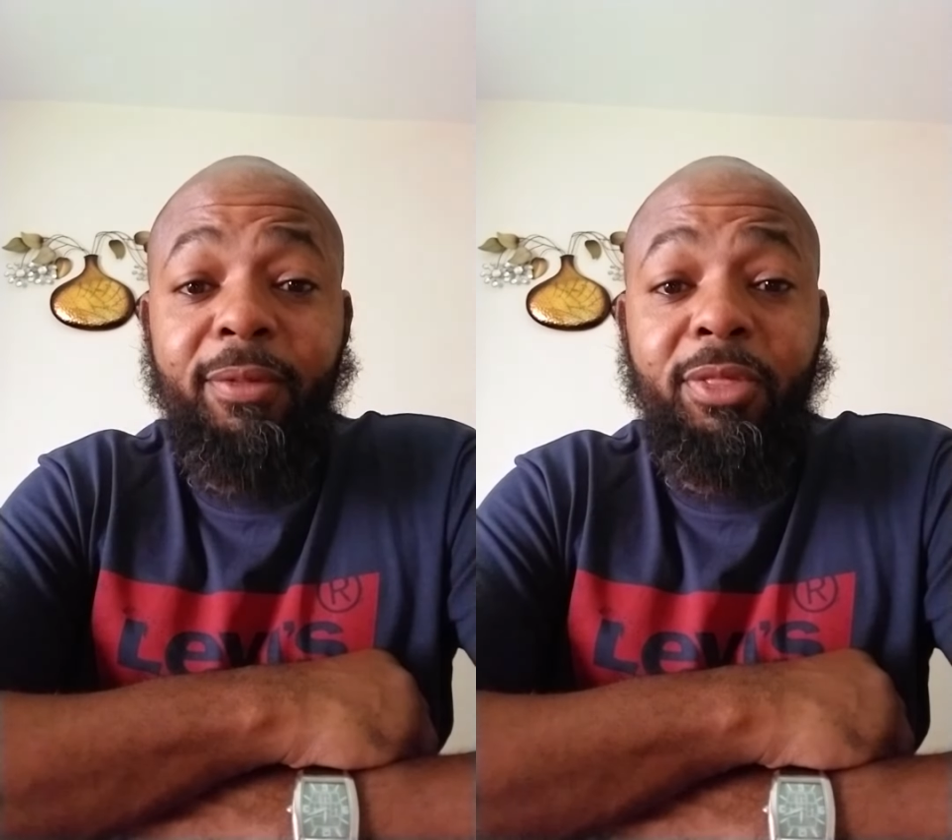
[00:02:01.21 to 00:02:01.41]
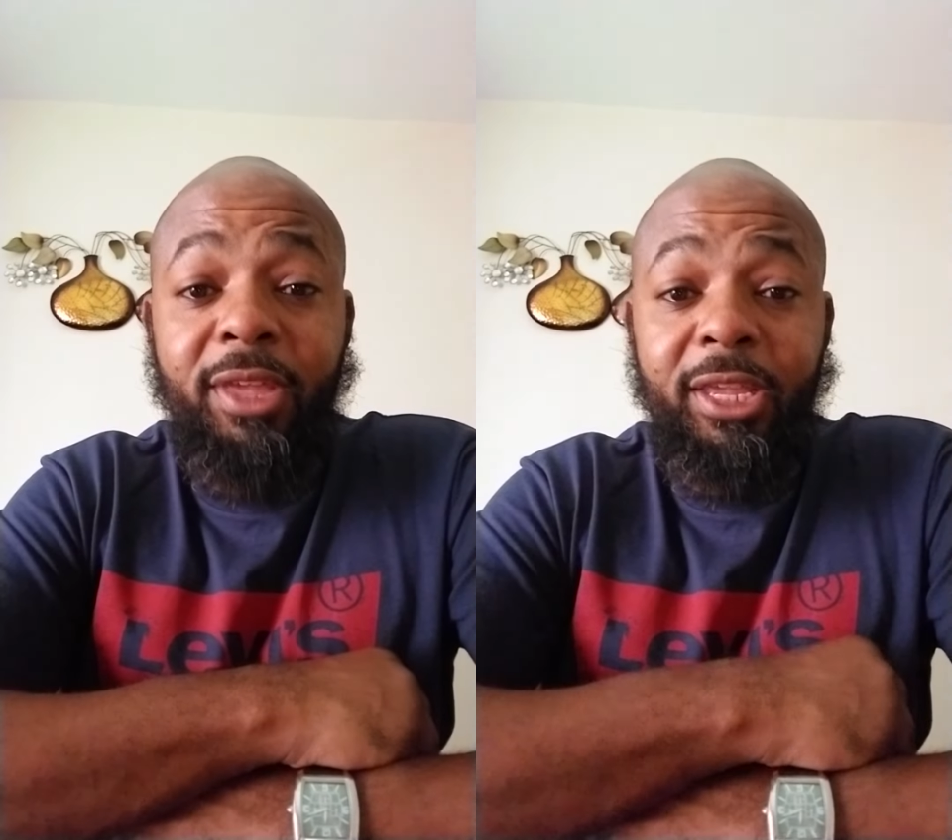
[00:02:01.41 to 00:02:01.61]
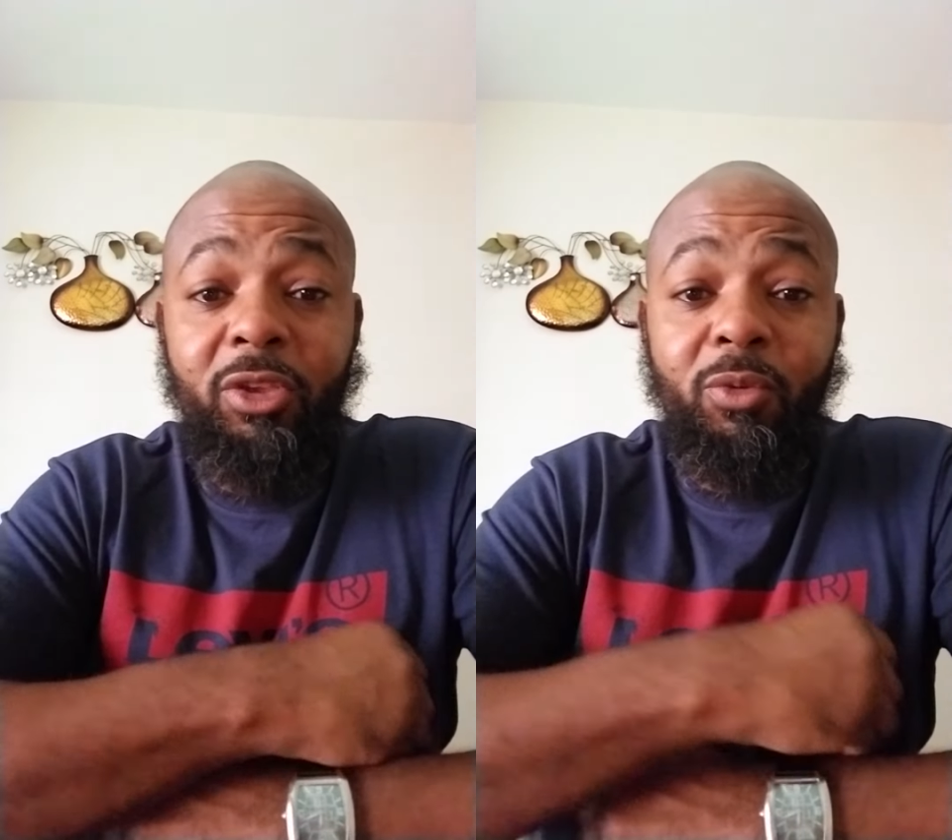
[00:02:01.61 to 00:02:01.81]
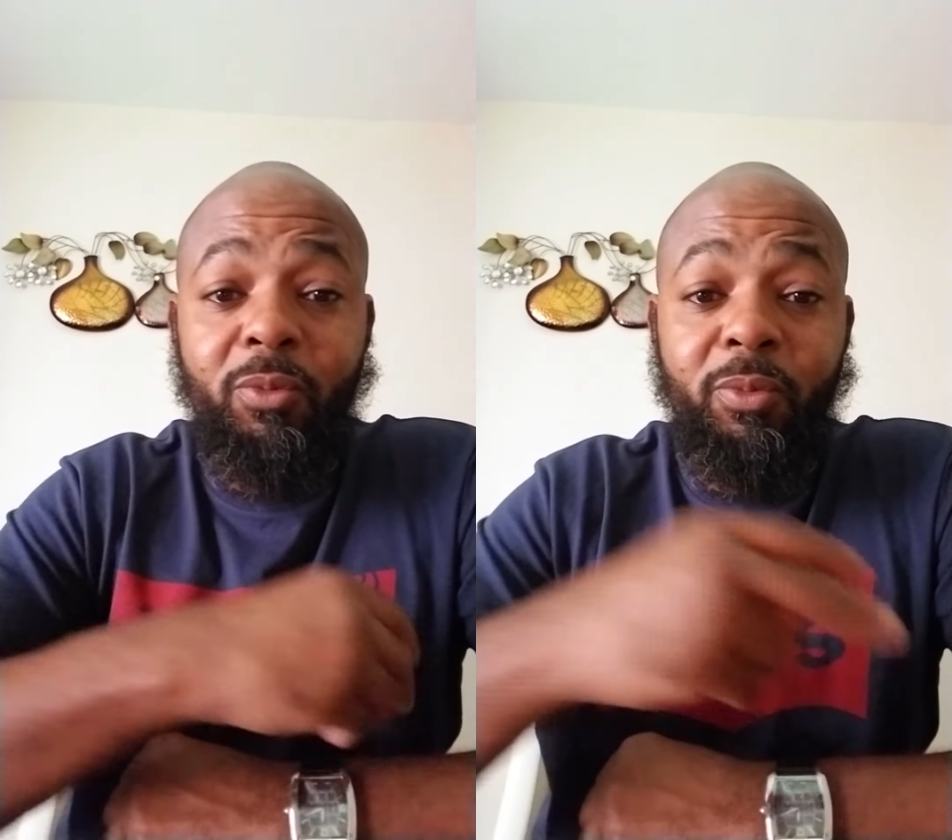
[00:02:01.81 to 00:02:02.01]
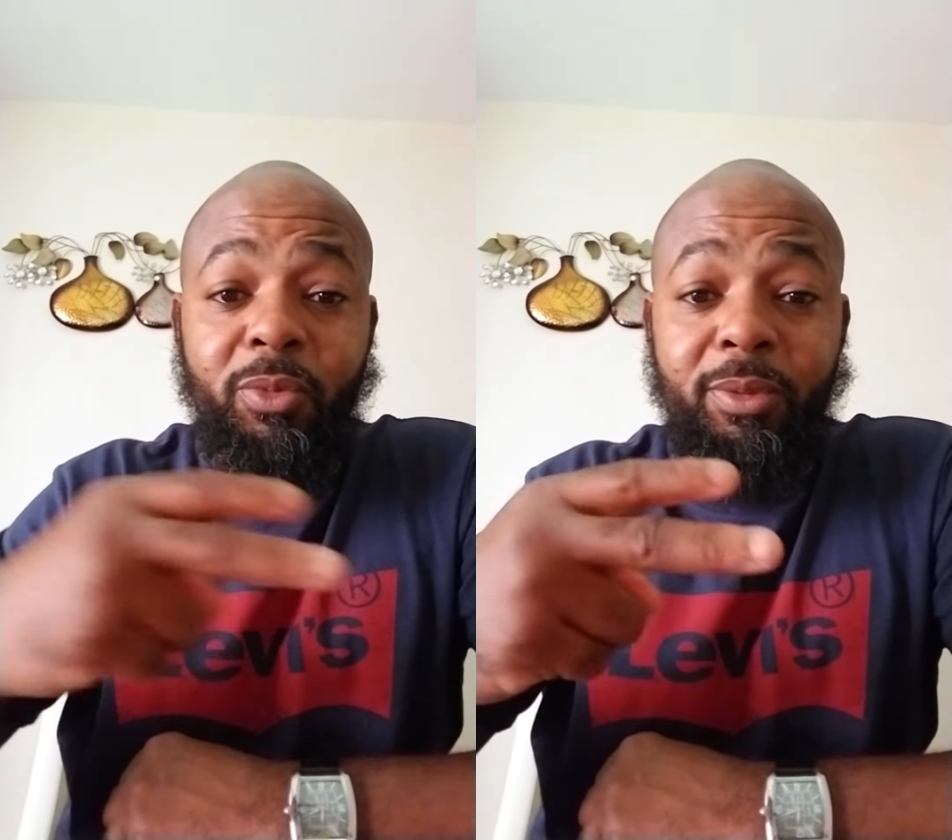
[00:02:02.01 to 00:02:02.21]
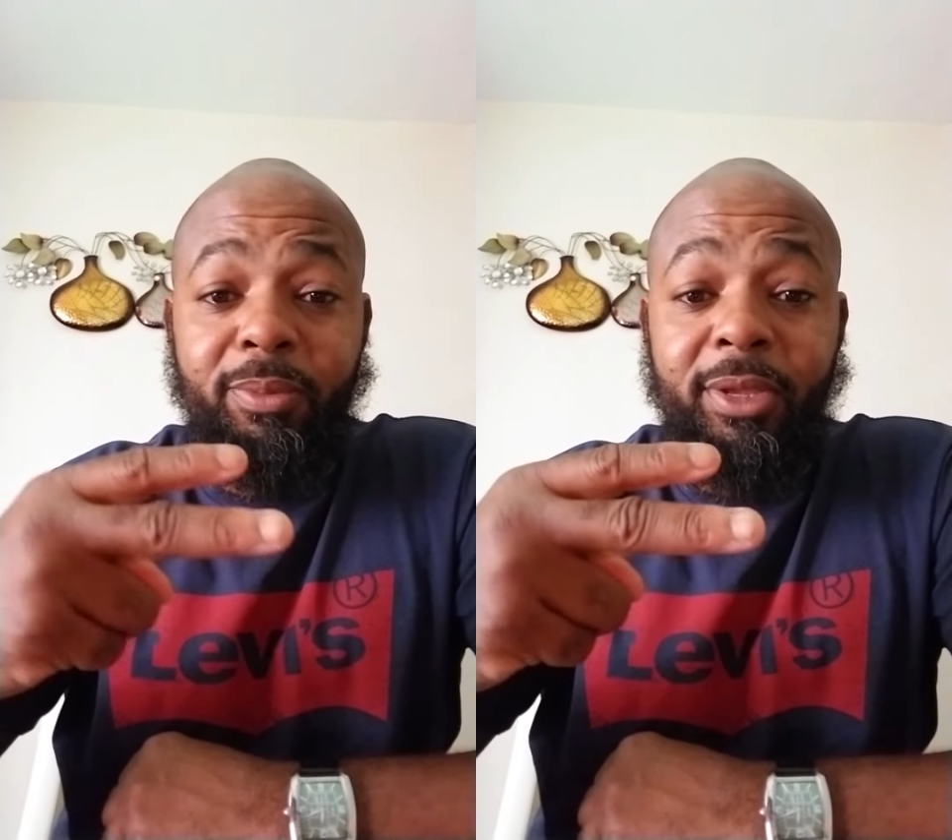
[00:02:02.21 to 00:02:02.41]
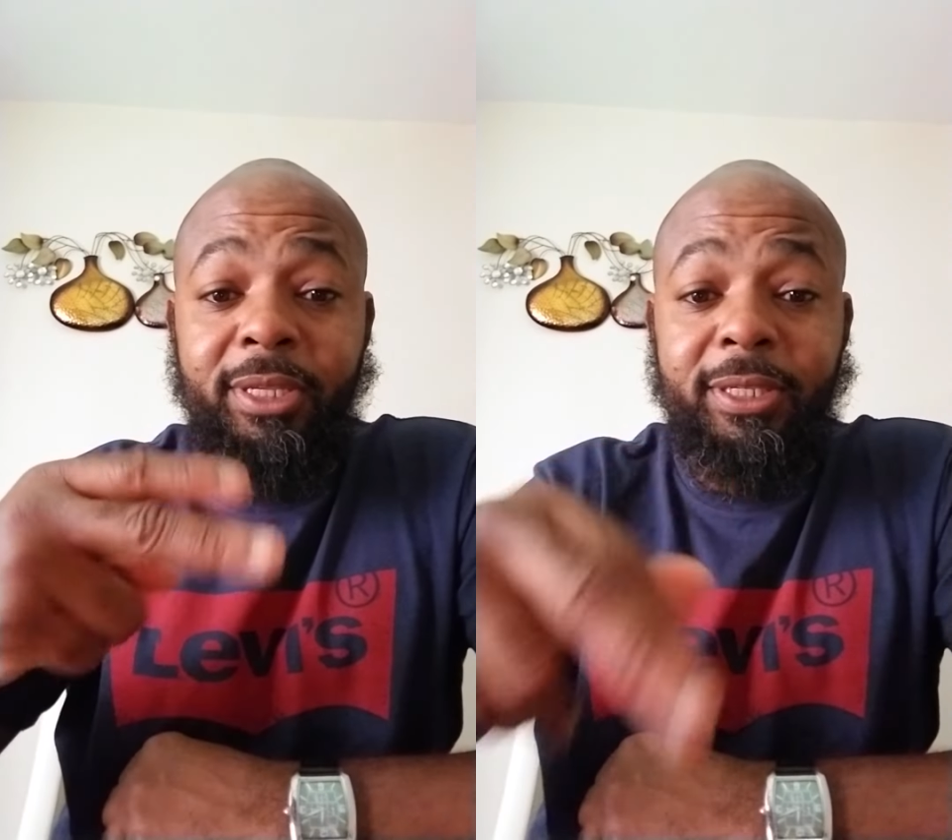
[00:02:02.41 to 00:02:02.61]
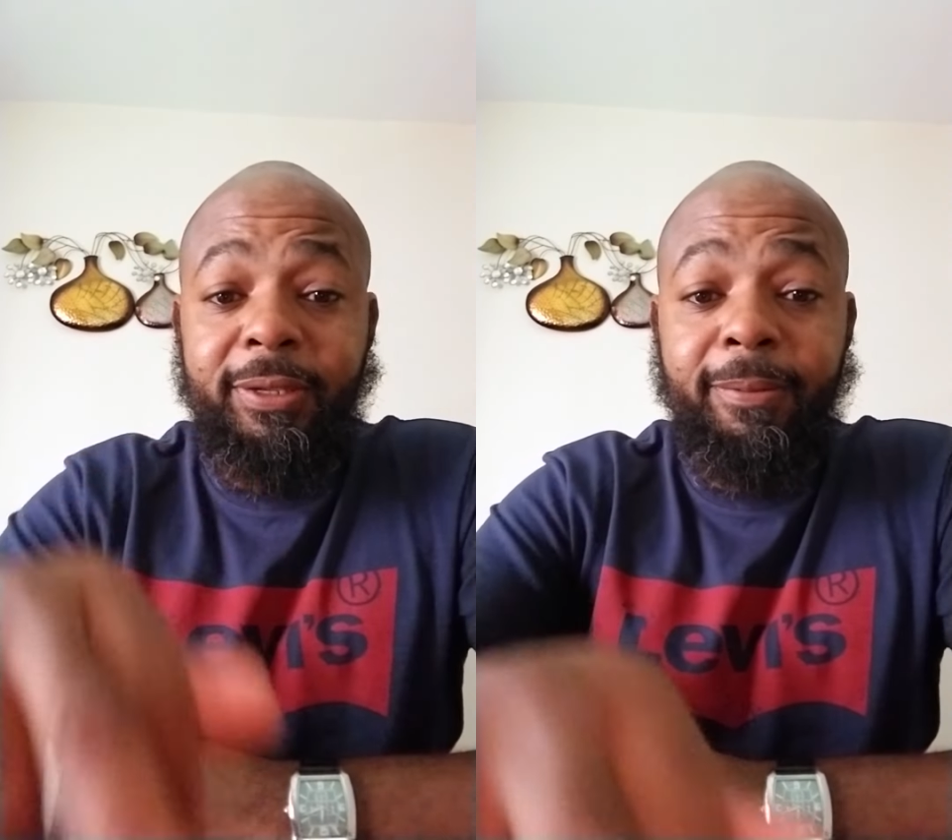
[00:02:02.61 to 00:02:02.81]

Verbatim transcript: Thank you. Peace.